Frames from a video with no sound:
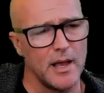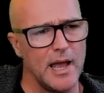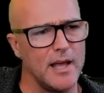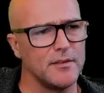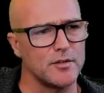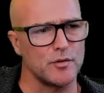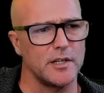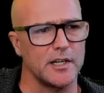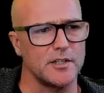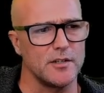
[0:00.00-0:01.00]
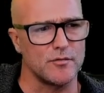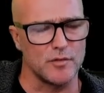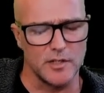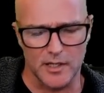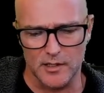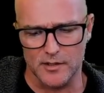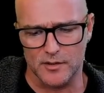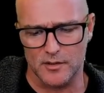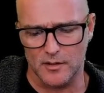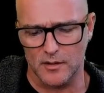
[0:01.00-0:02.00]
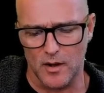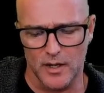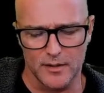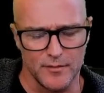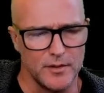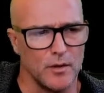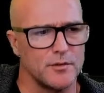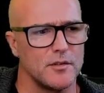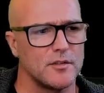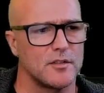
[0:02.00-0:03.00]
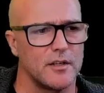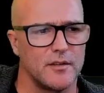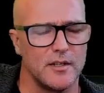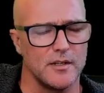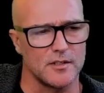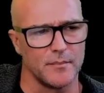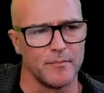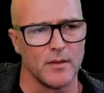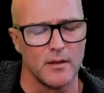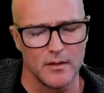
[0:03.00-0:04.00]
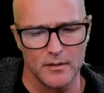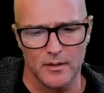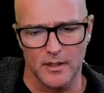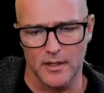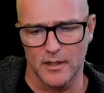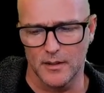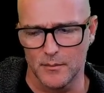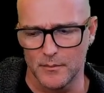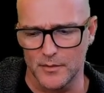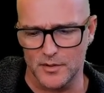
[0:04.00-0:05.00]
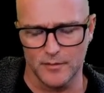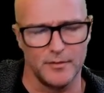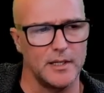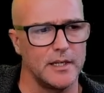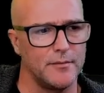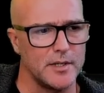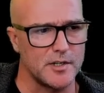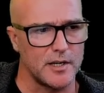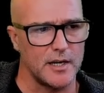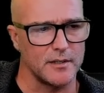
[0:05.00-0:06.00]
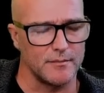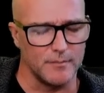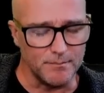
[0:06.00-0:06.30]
And this reductionist, ridiculous kind of nonsense that these severely vegetated